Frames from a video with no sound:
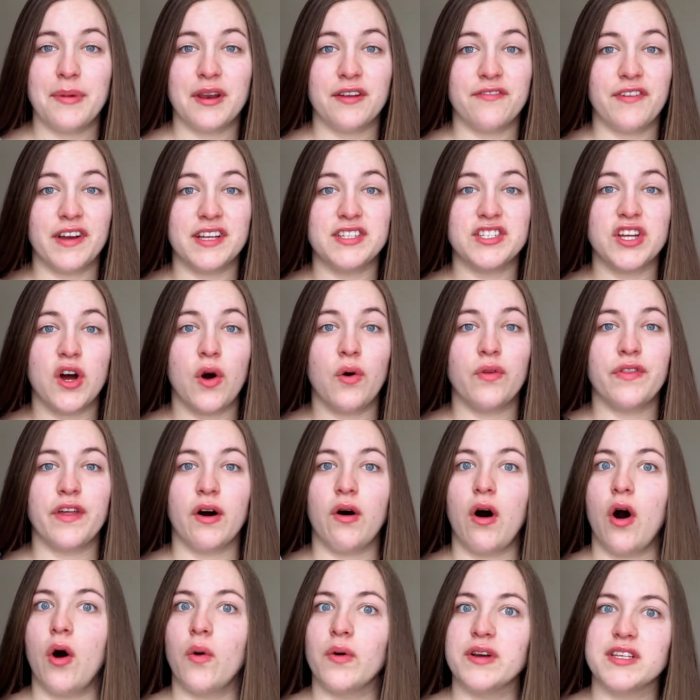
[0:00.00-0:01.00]
but if I don't, they'll
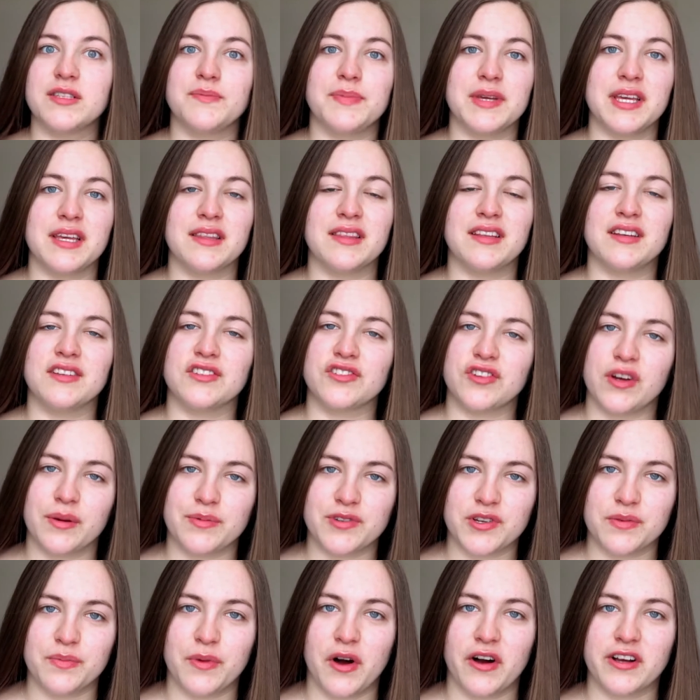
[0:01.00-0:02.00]
always be in the
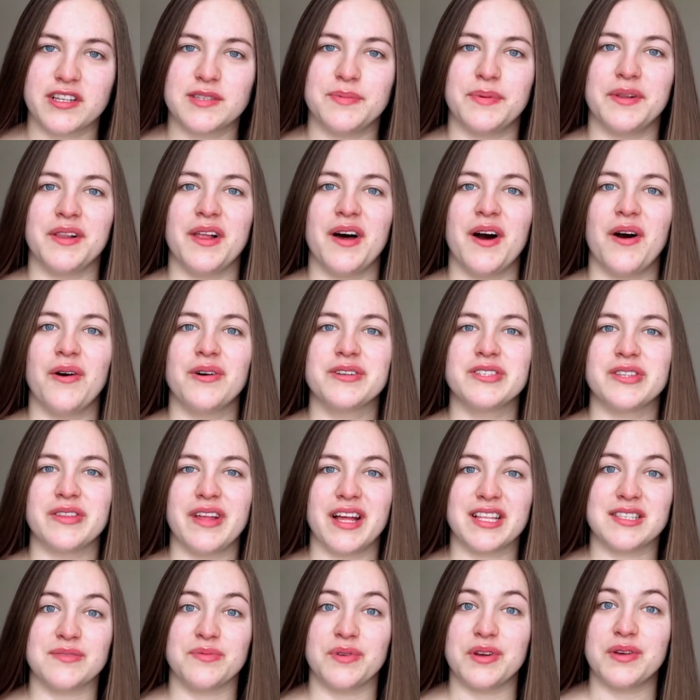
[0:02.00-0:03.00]
description box below, so
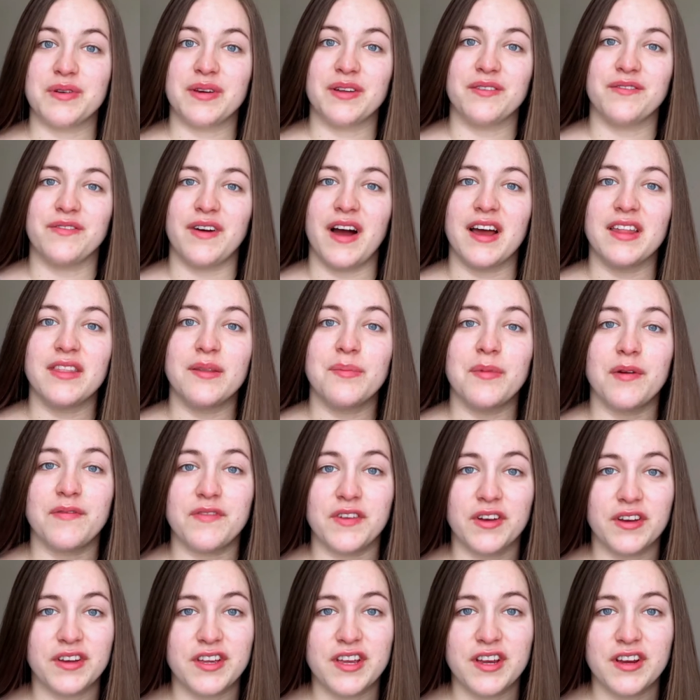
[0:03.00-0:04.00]
that's where you can find them
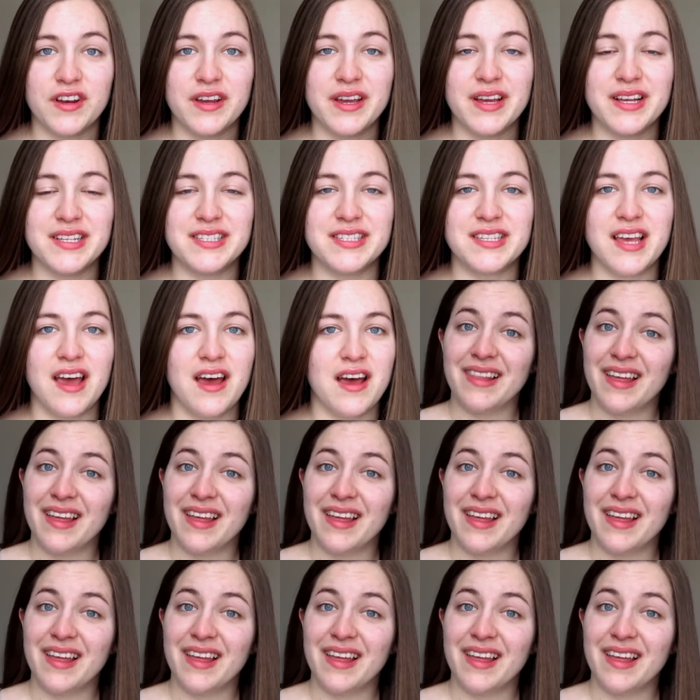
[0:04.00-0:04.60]
if you're curious.